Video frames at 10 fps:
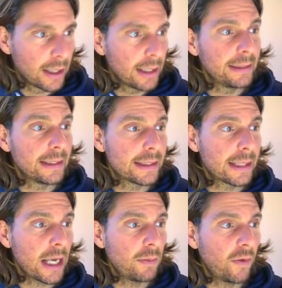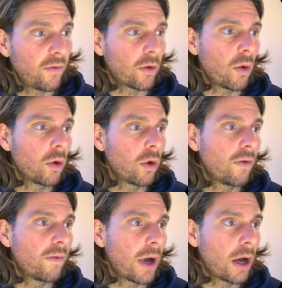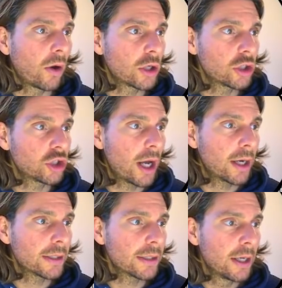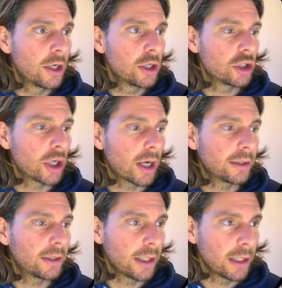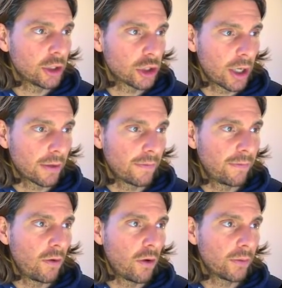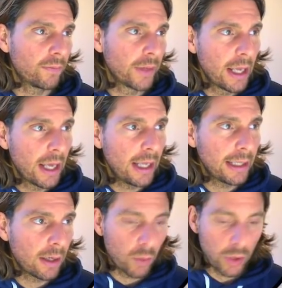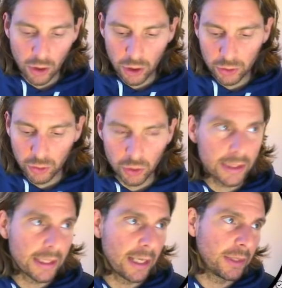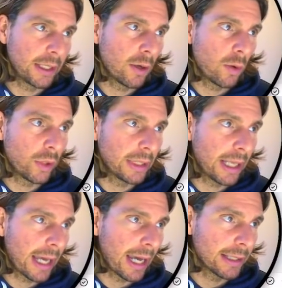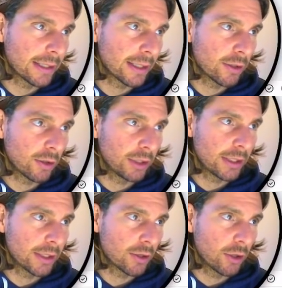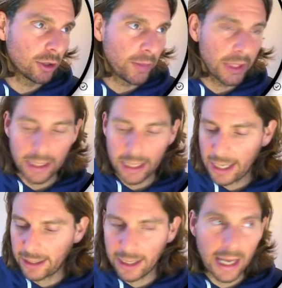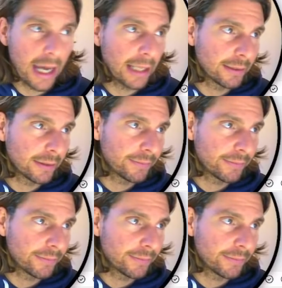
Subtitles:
the same for all of our sharks, shark 3, shark 4, and then we are going to do the same thing with hats. So this is going to be a hat,